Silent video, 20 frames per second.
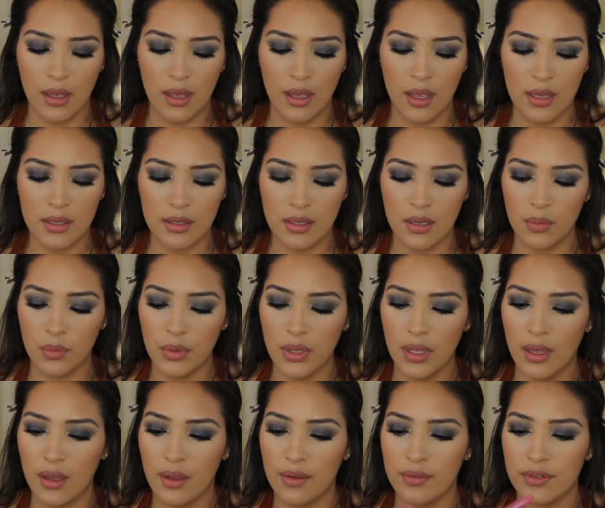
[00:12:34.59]
And then we
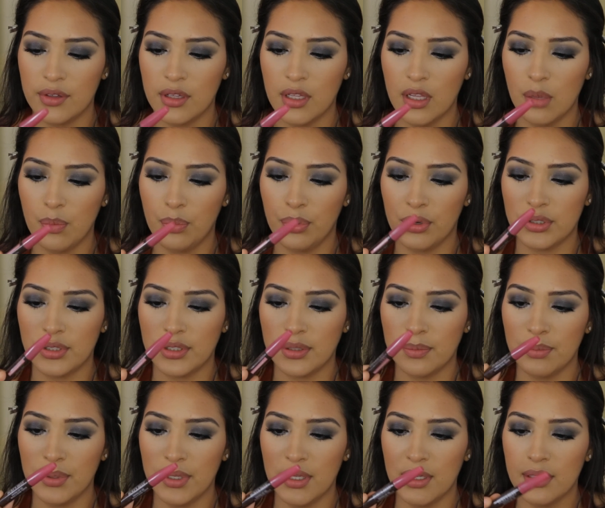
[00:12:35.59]
have the Birds and
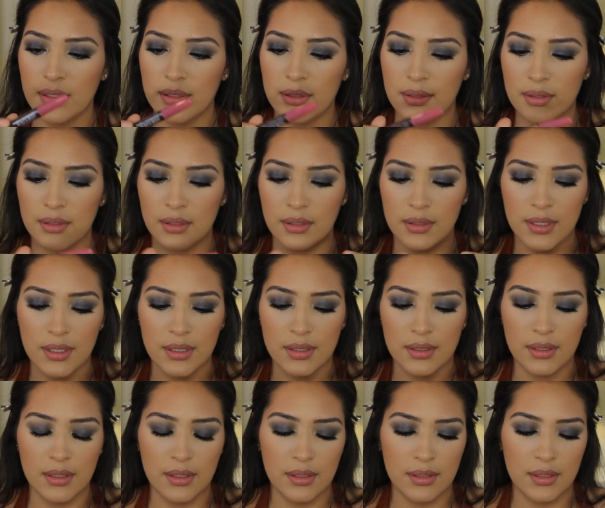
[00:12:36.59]
Bees. This
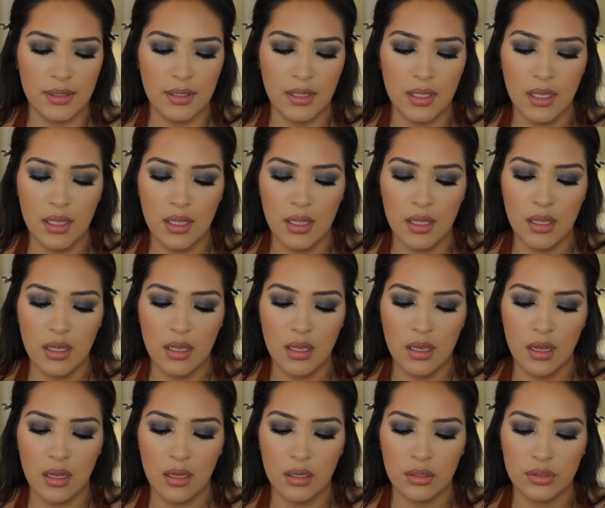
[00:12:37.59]
is the
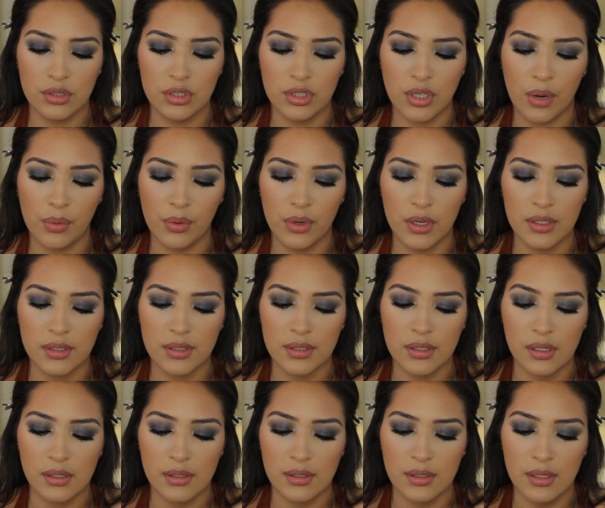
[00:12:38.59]
Showering
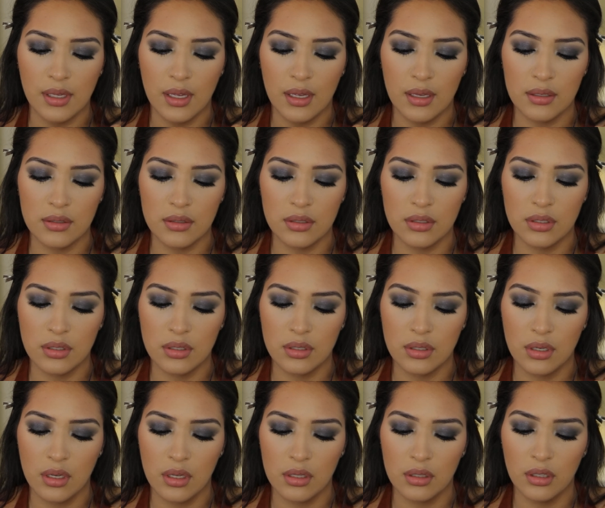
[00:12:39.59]
Sunset
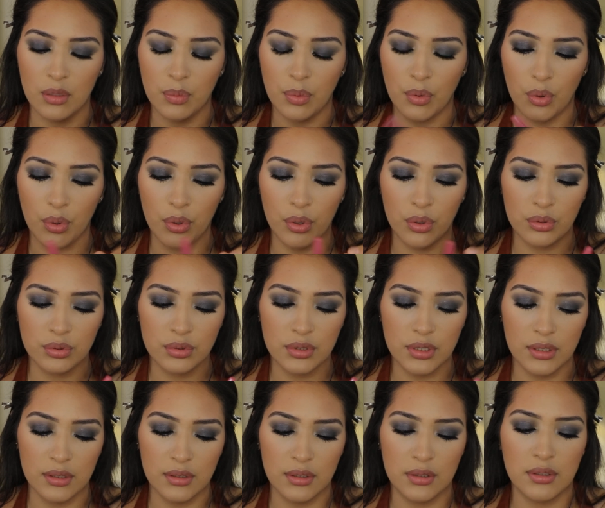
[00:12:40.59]
lip oil,
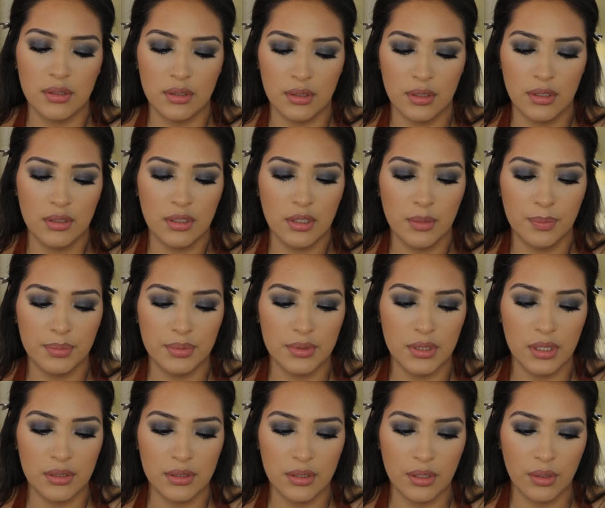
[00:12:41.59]
so the lip
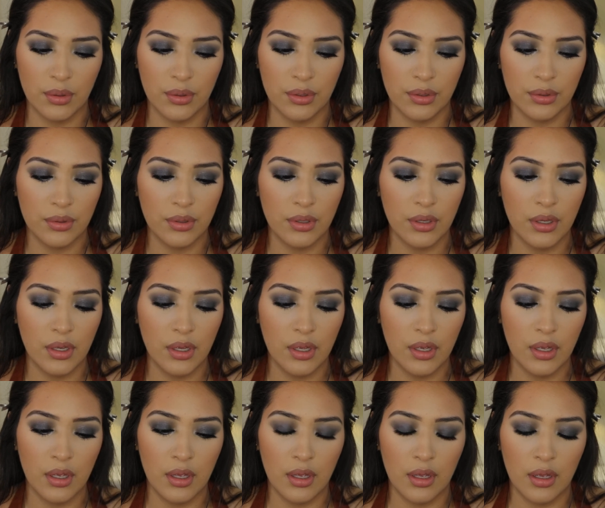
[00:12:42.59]
tinted oil,
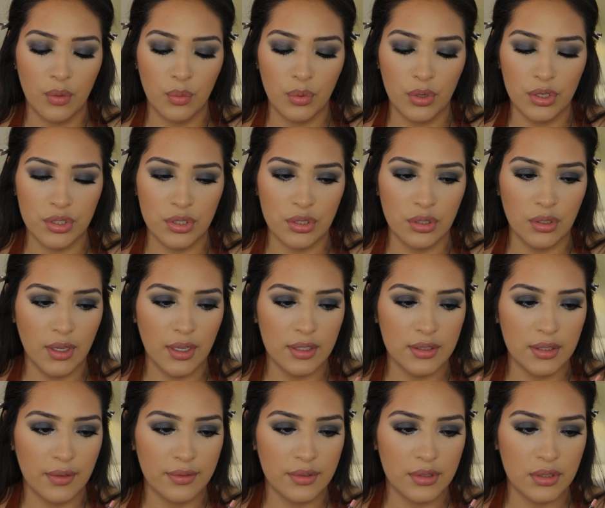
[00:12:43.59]
which you guys
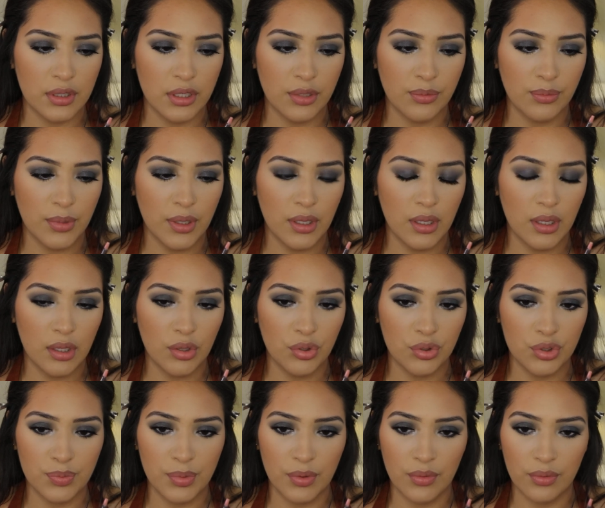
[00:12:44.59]
have seen me use
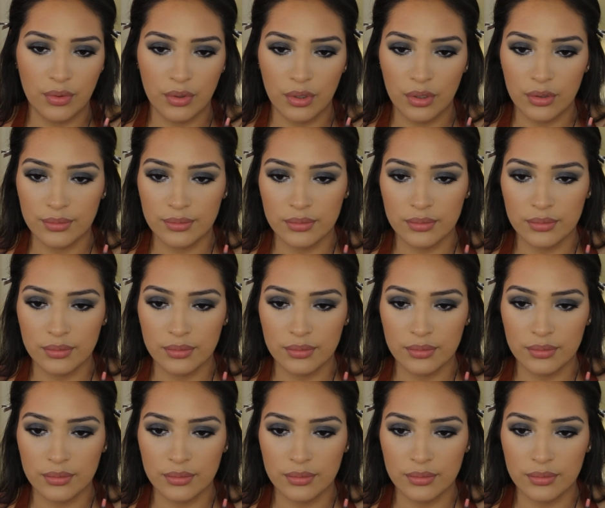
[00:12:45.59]
before.